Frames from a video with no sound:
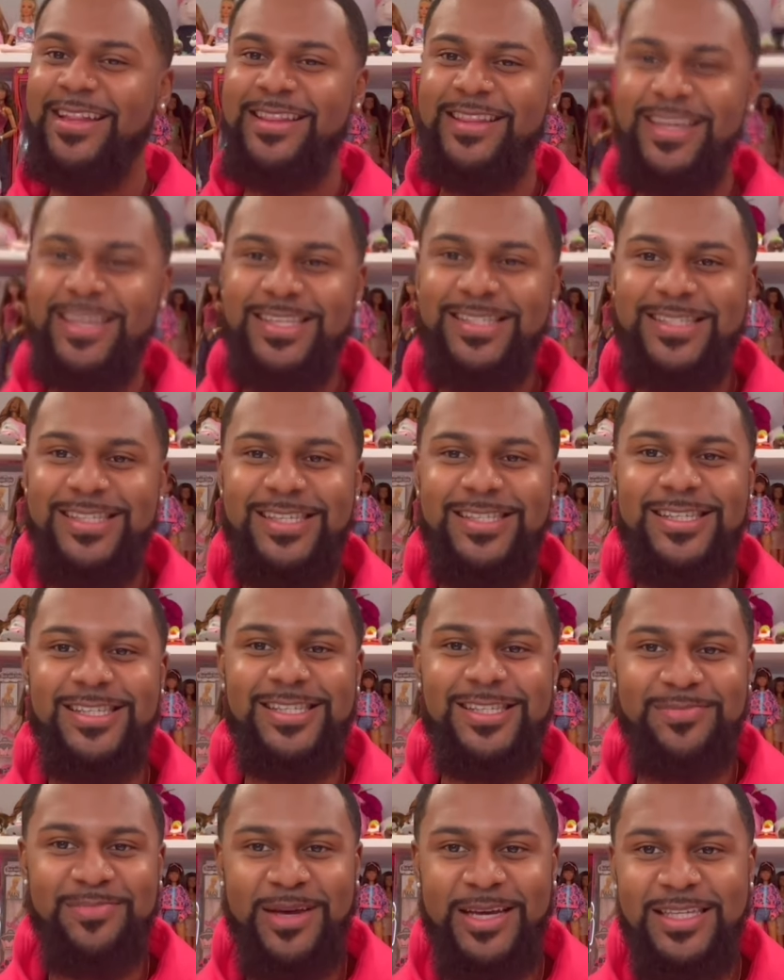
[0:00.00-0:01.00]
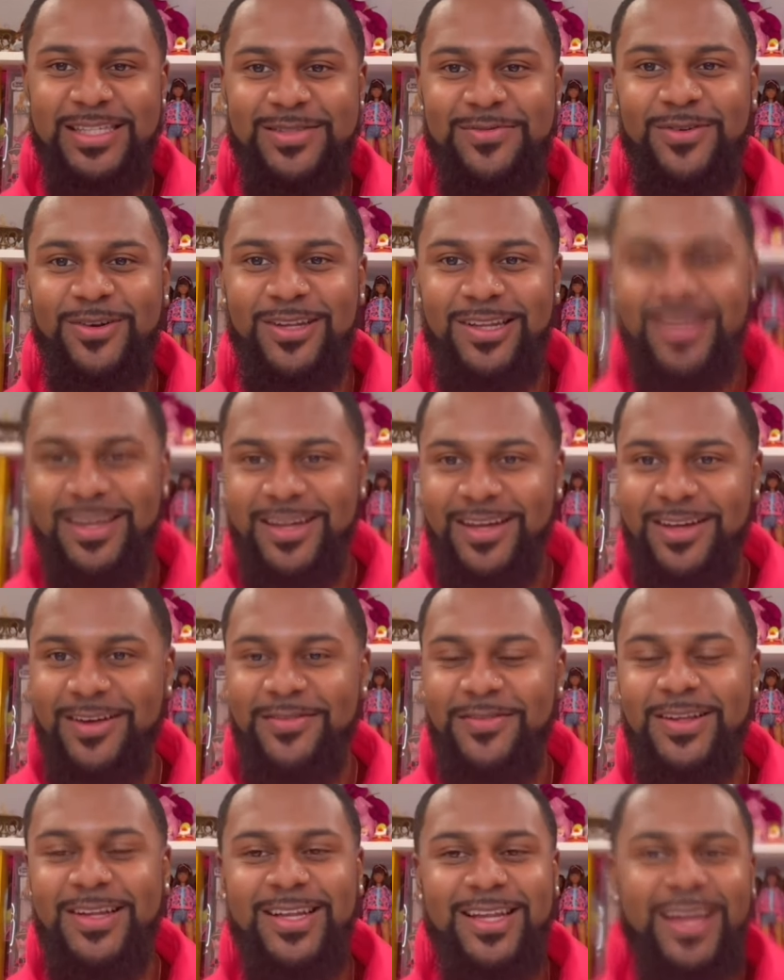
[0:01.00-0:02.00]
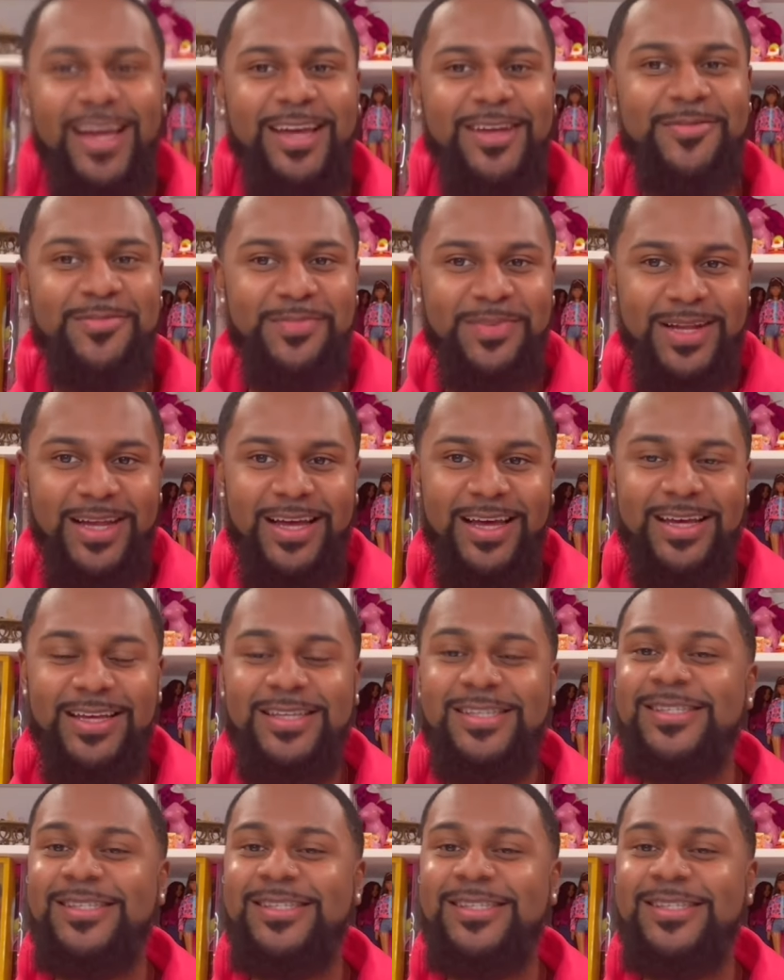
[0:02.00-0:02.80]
This is the space for love, light, and play.